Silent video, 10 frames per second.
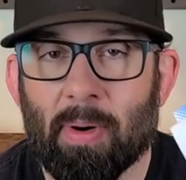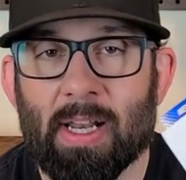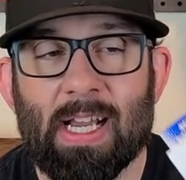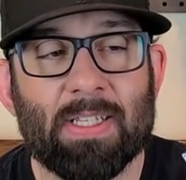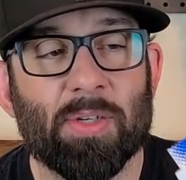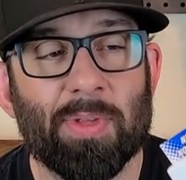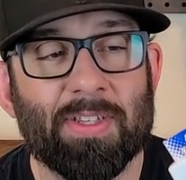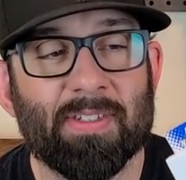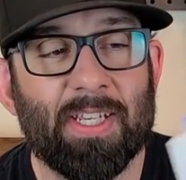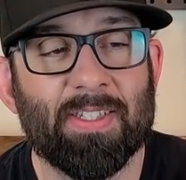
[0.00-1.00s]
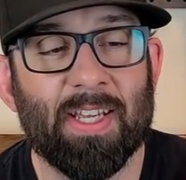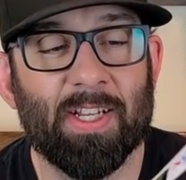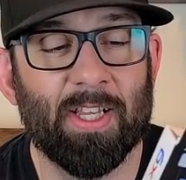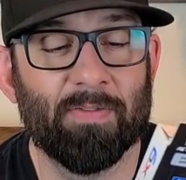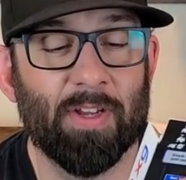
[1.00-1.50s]
buddy got some of this and he said he
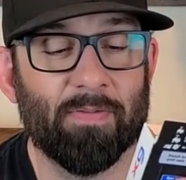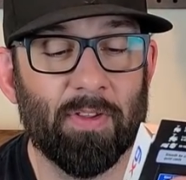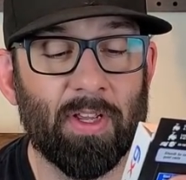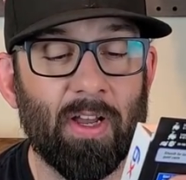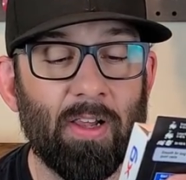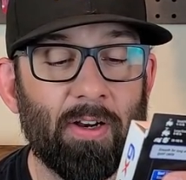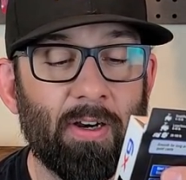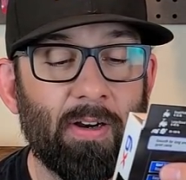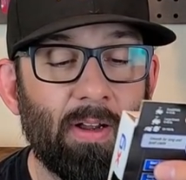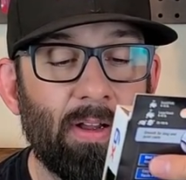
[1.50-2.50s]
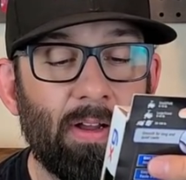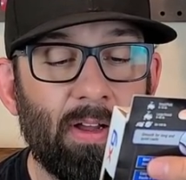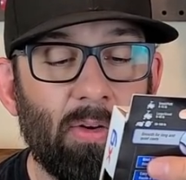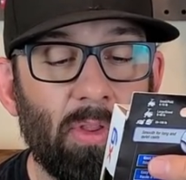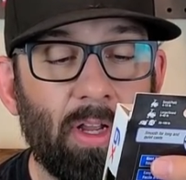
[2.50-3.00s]
loved it for the color.
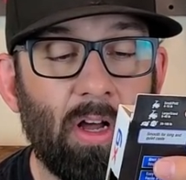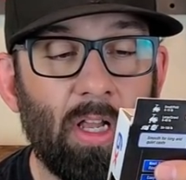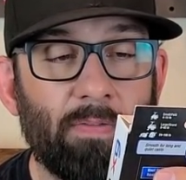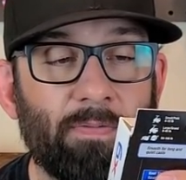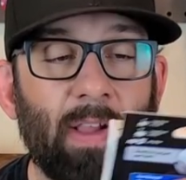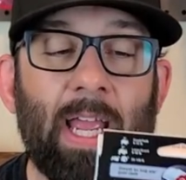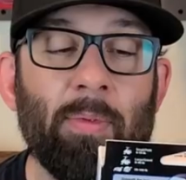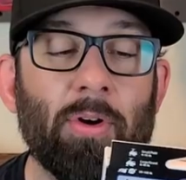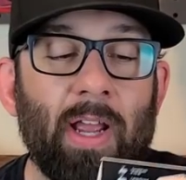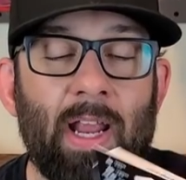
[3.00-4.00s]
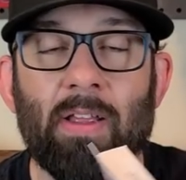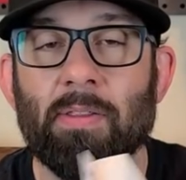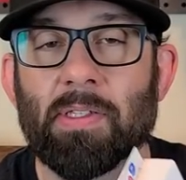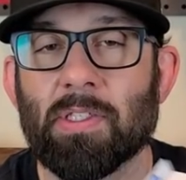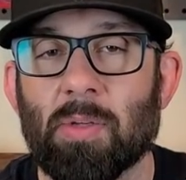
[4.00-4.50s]
They call it flame green.
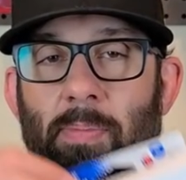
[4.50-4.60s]
This is the